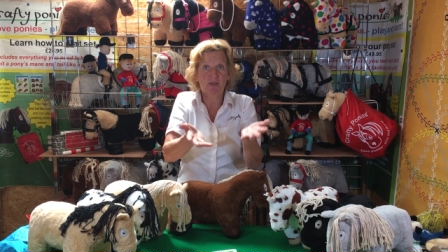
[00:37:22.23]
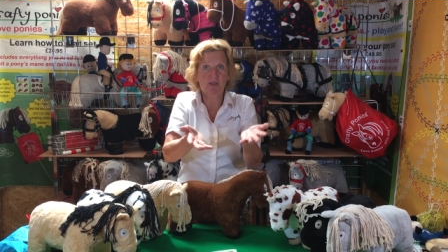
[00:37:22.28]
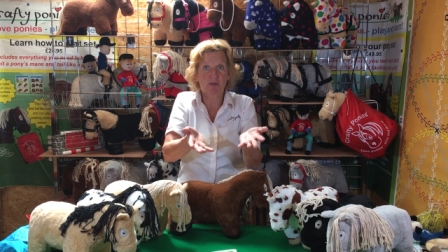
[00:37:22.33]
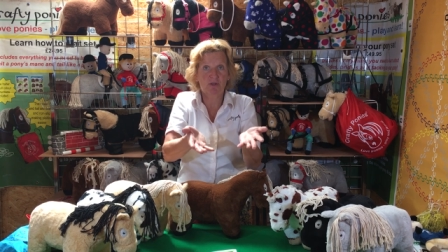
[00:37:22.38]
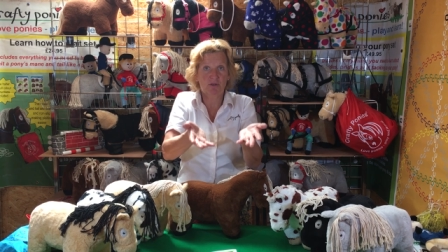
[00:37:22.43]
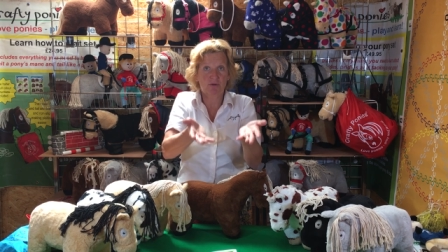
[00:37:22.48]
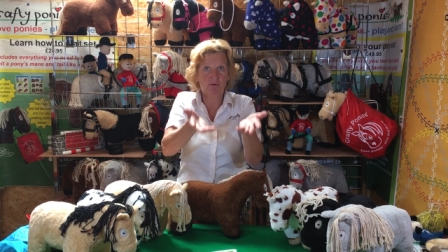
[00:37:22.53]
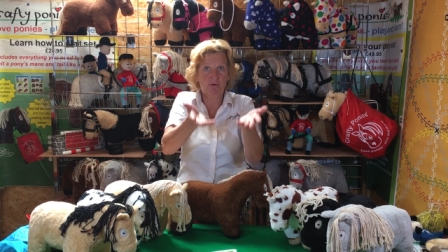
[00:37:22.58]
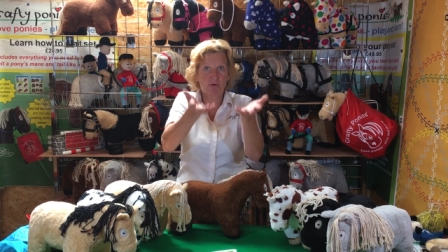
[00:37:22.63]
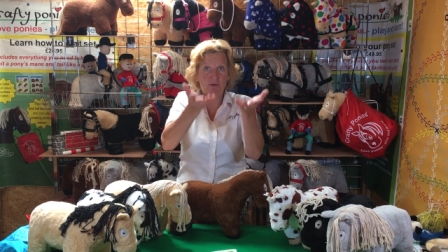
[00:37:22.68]

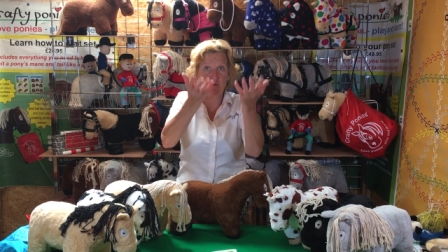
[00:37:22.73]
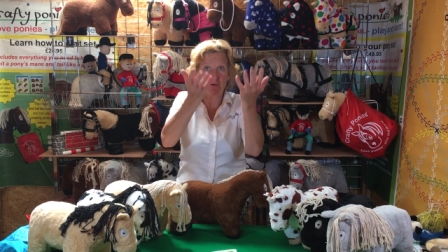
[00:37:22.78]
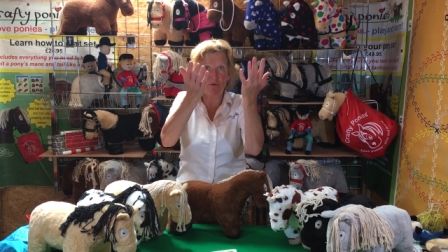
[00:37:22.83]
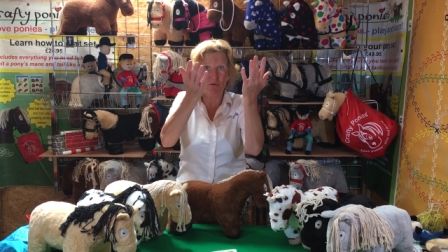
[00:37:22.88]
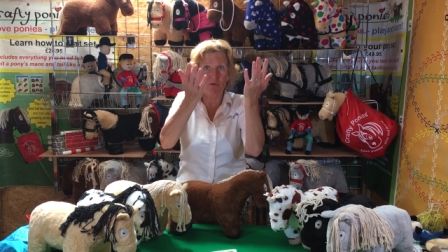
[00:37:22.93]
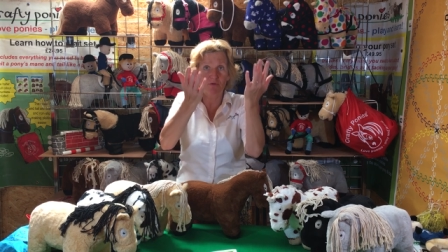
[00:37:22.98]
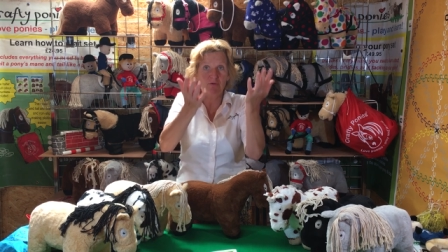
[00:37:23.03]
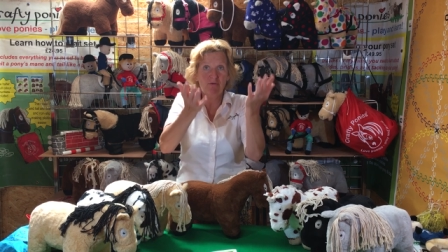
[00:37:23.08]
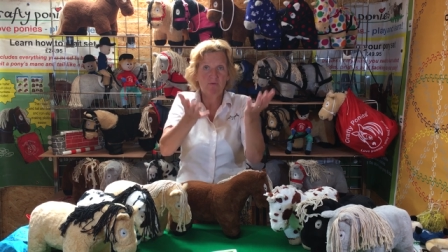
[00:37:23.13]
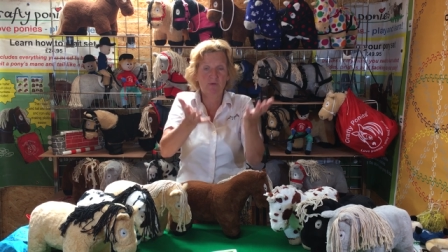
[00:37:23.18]

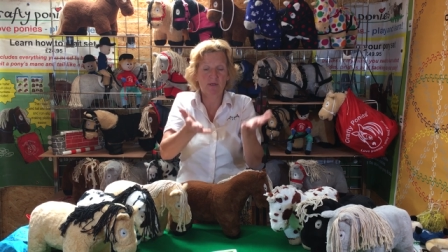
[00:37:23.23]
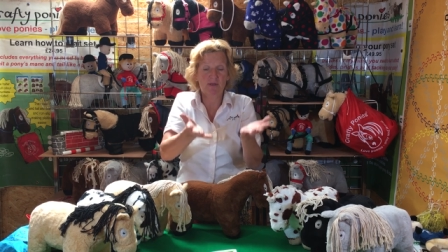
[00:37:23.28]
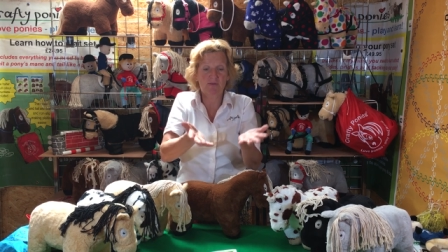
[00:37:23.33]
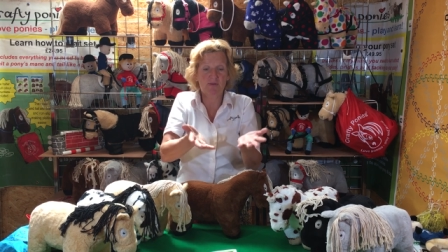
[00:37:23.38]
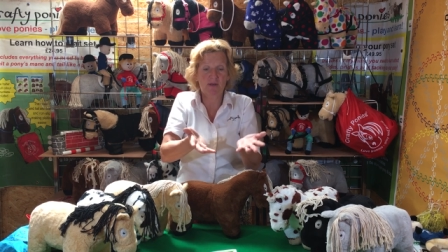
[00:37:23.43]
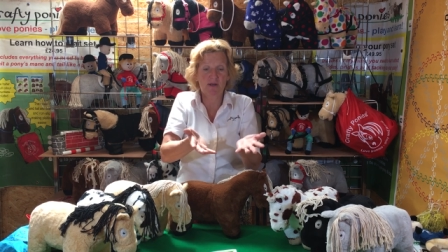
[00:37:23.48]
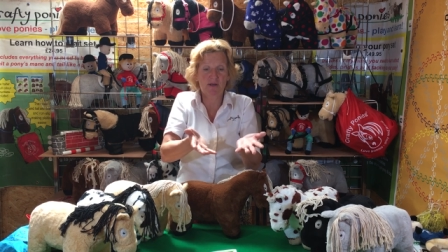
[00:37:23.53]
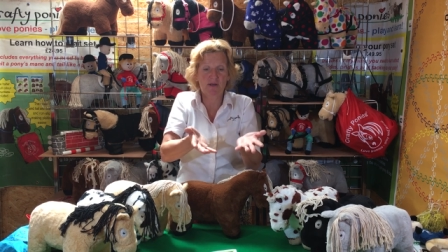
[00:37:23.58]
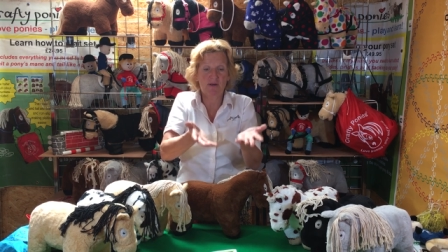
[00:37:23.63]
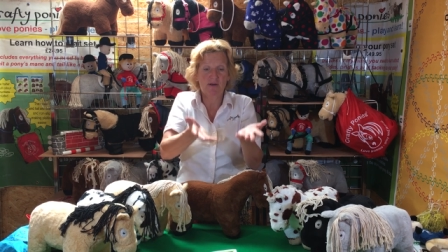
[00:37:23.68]
through
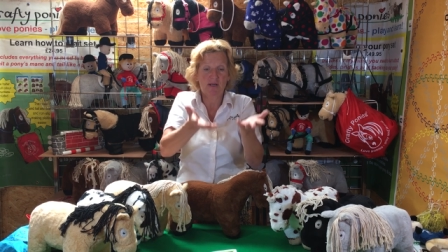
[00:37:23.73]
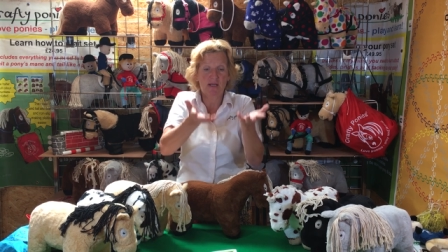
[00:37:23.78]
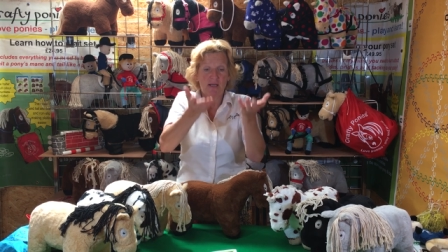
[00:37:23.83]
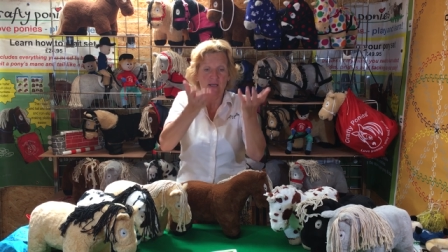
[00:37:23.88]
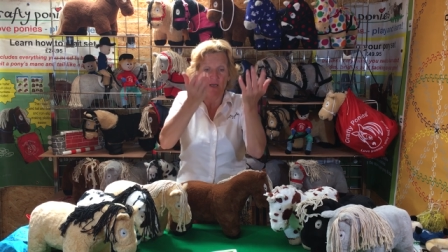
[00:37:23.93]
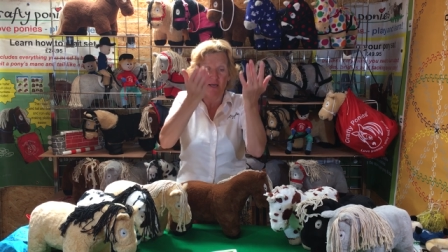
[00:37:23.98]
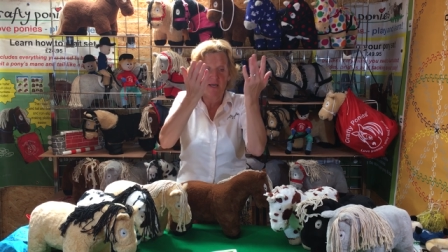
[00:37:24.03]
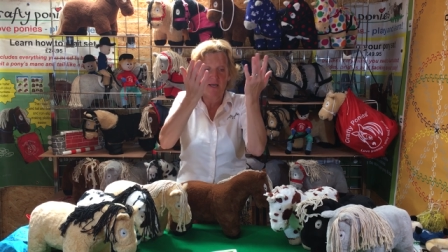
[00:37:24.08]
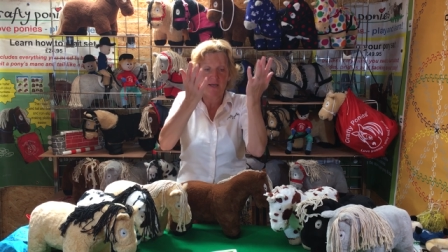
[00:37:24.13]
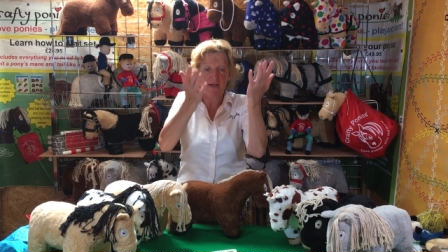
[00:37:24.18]
the
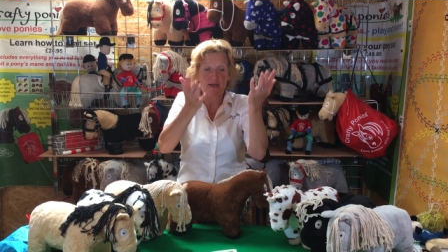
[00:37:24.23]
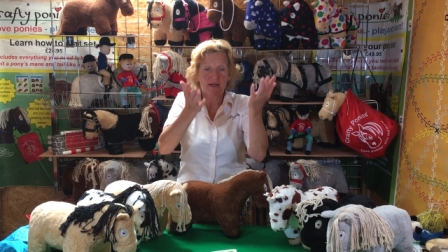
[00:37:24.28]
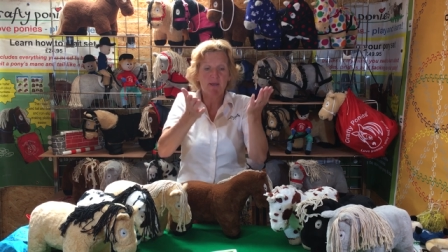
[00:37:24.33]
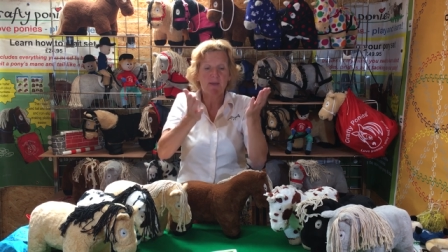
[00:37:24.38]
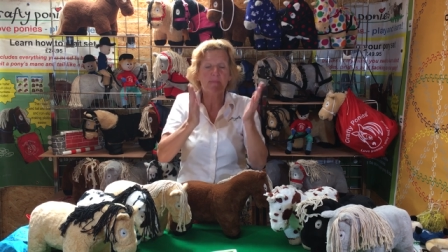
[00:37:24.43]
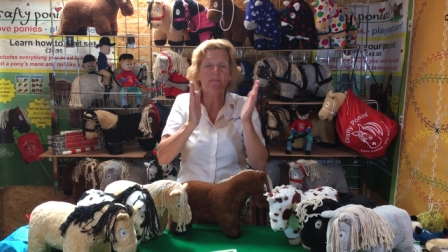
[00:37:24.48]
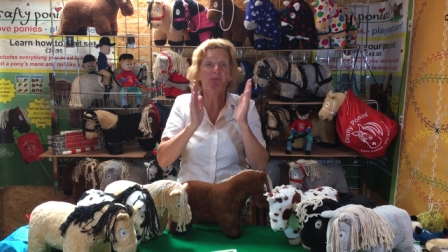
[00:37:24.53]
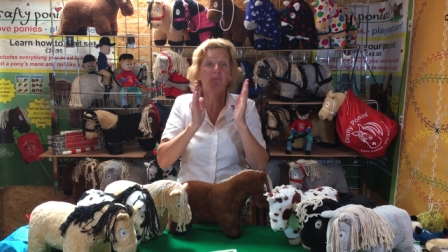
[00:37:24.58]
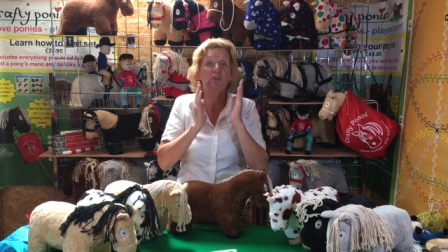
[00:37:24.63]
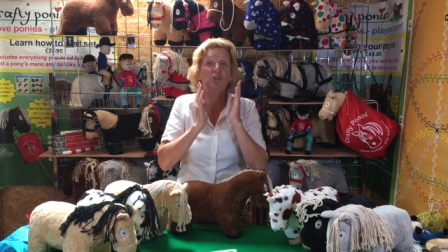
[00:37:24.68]

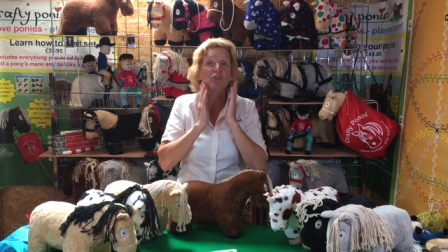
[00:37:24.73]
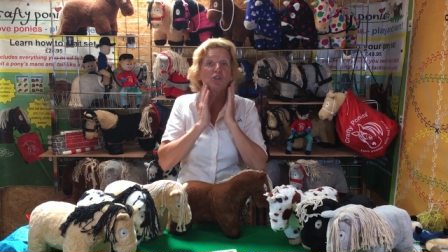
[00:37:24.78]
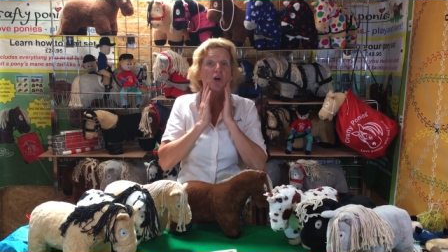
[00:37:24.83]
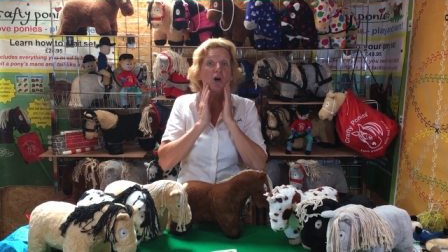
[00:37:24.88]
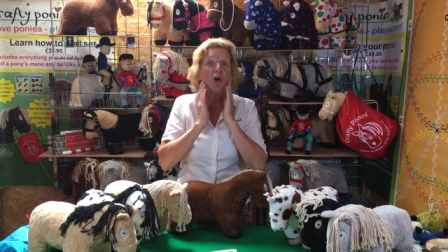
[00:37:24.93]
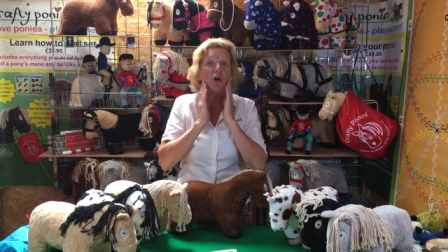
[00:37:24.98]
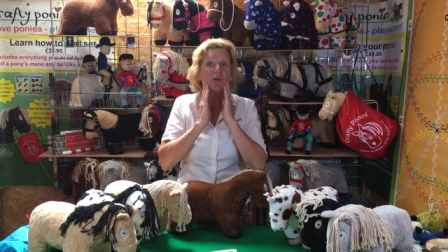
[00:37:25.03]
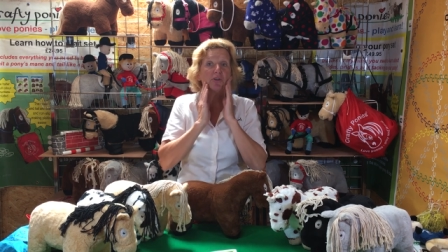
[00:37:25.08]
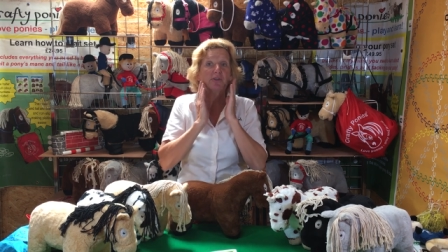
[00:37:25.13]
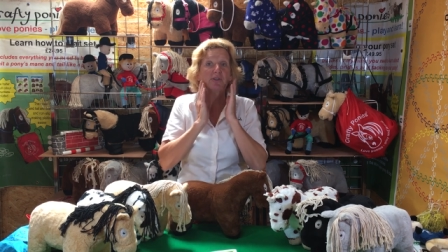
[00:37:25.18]
um,
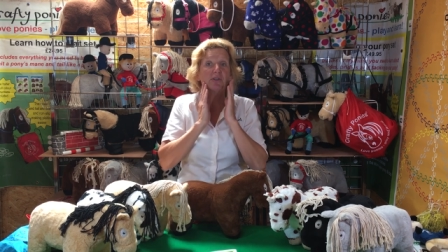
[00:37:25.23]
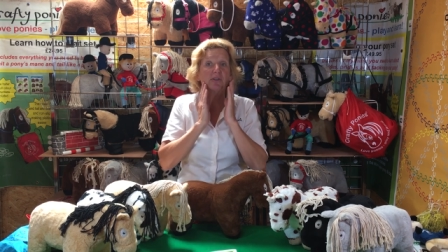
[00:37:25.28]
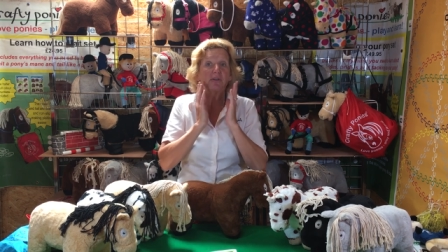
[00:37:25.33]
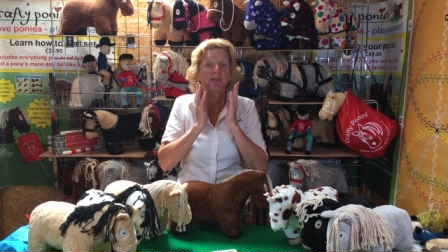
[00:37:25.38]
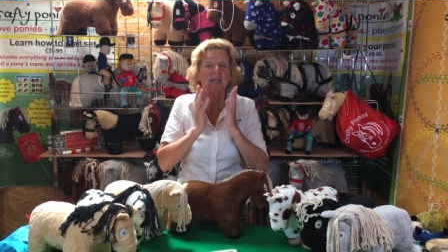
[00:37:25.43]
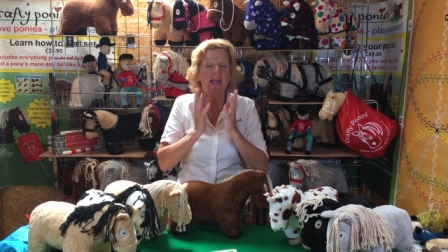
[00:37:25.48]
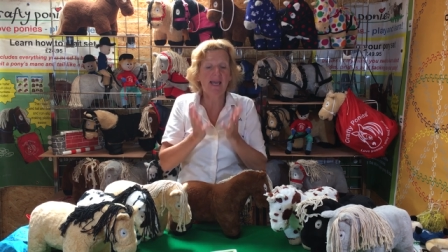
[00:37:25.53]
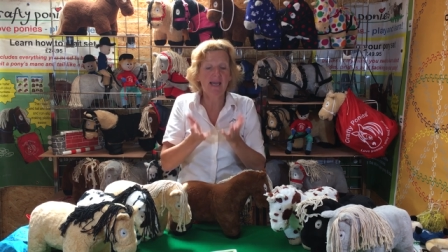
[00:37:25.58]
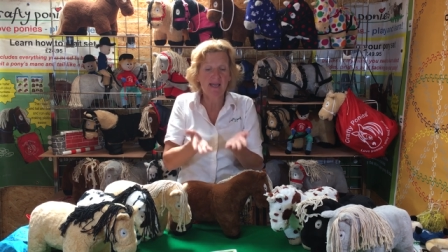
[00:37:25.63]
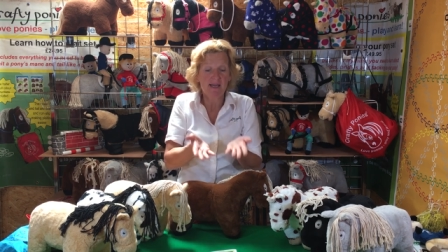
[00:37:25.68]
jaws,
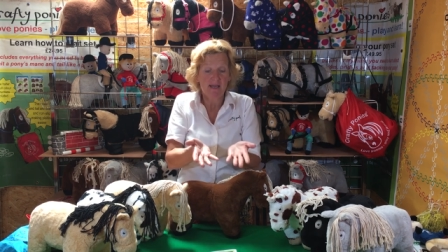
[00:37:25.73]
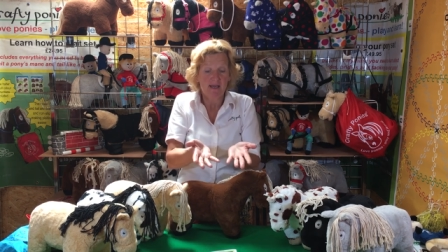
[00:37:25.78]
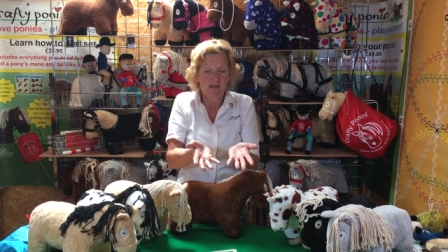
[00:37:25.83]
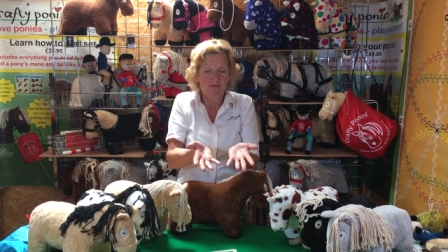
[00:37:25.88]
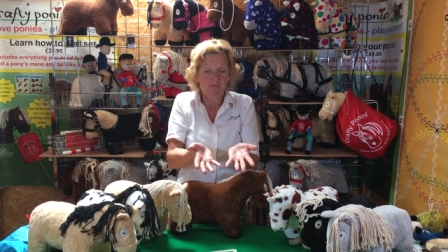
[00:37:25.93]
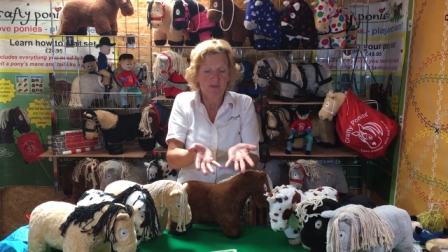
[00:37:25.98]
okay?